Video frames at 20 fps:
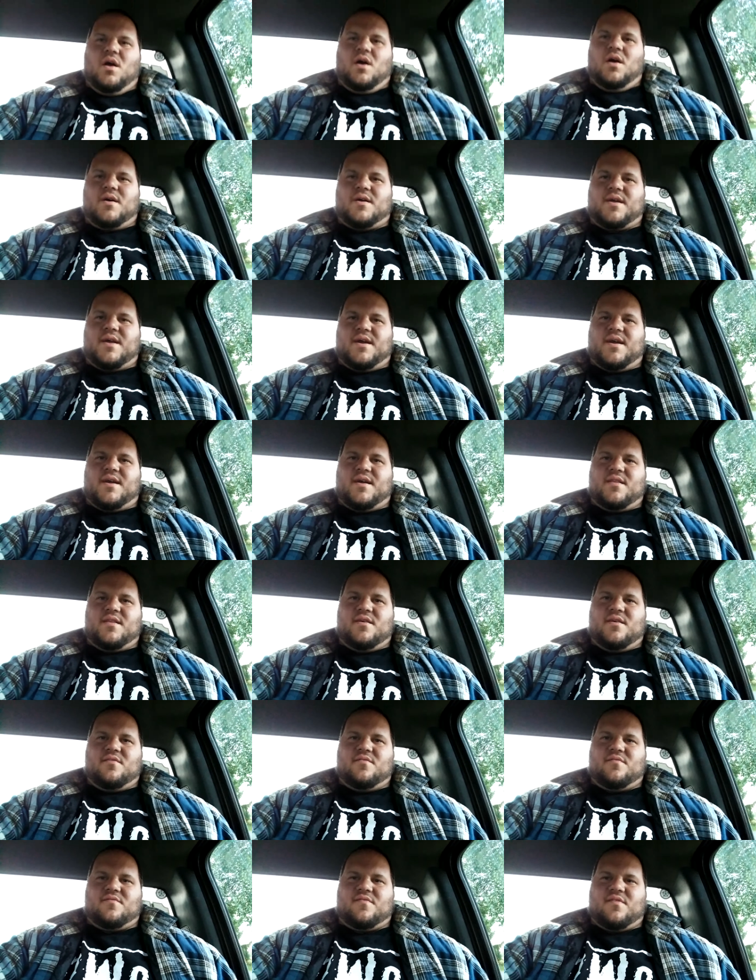Okay, I
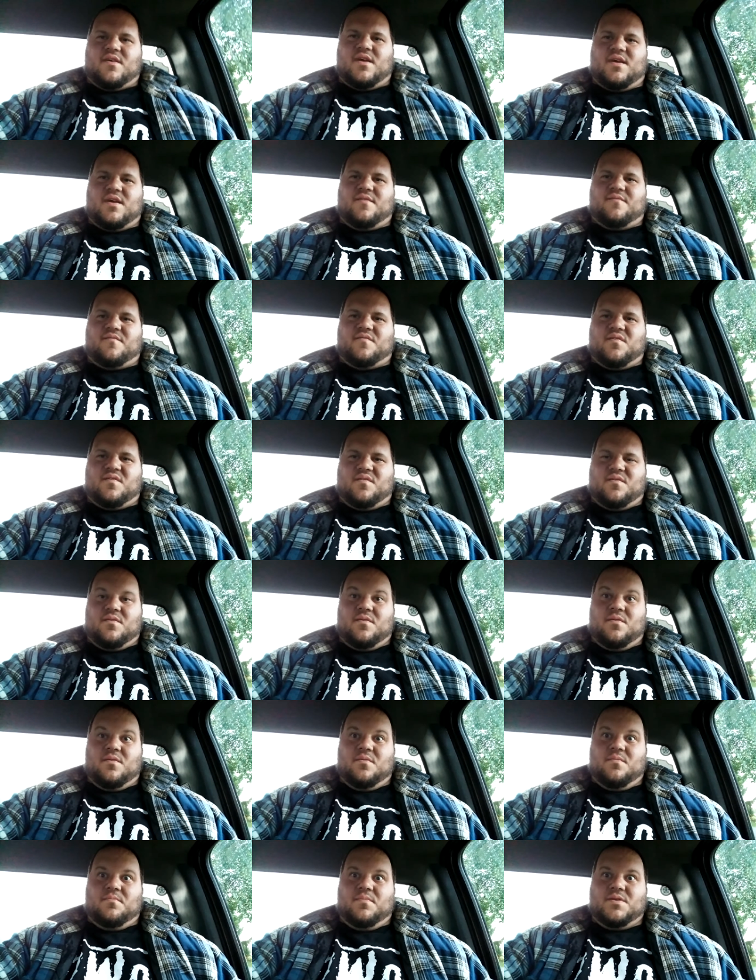noticed I have a
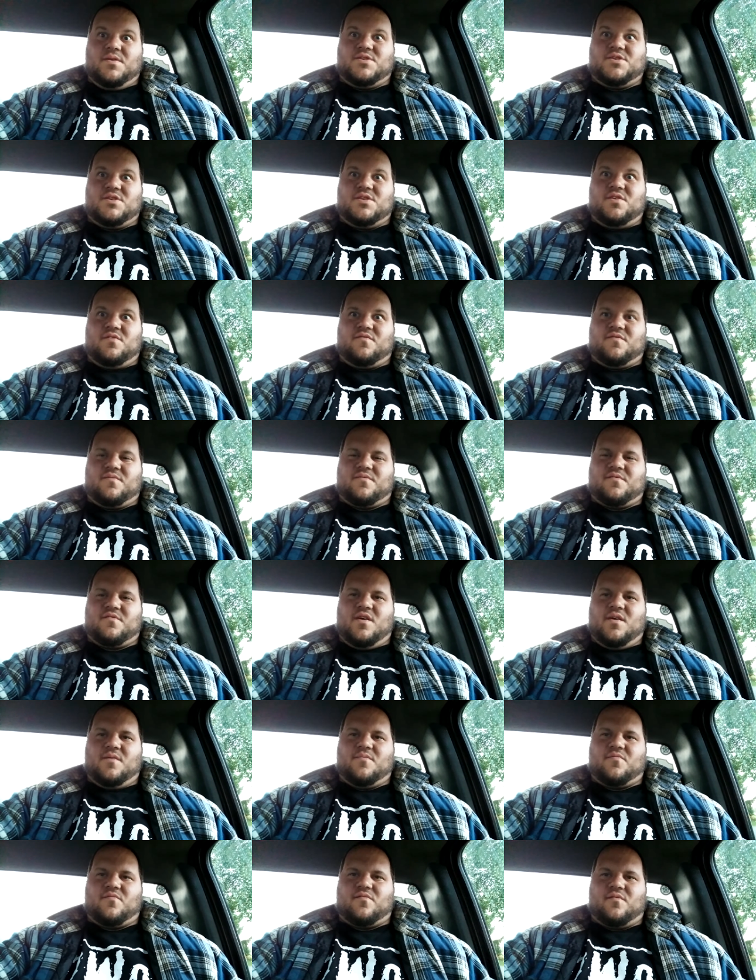bunch of new
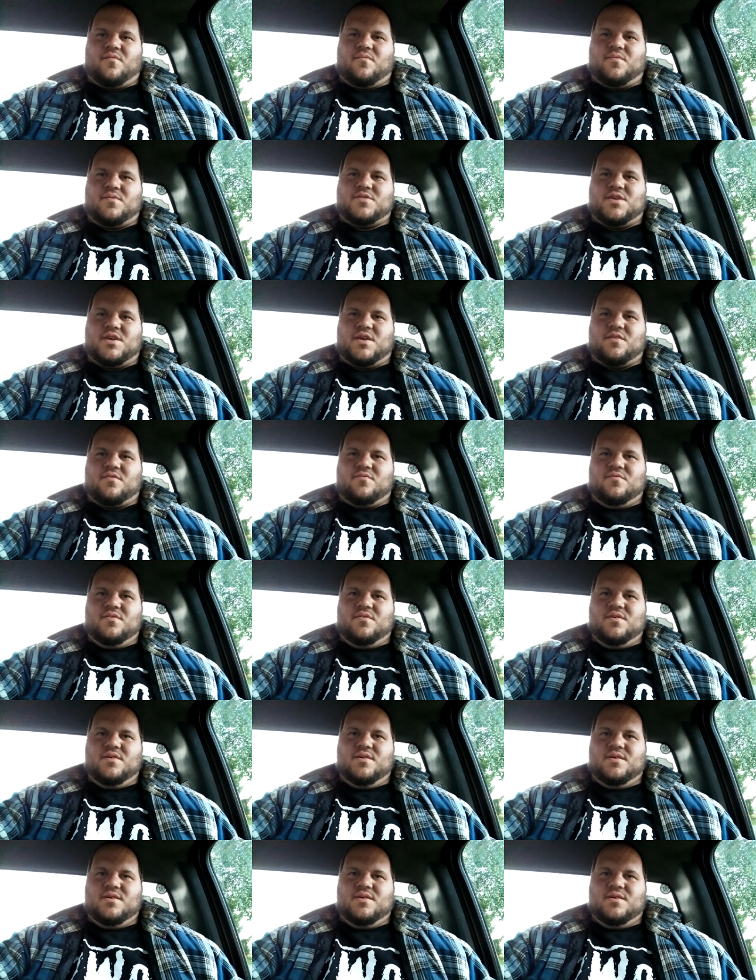subscribers on my channel.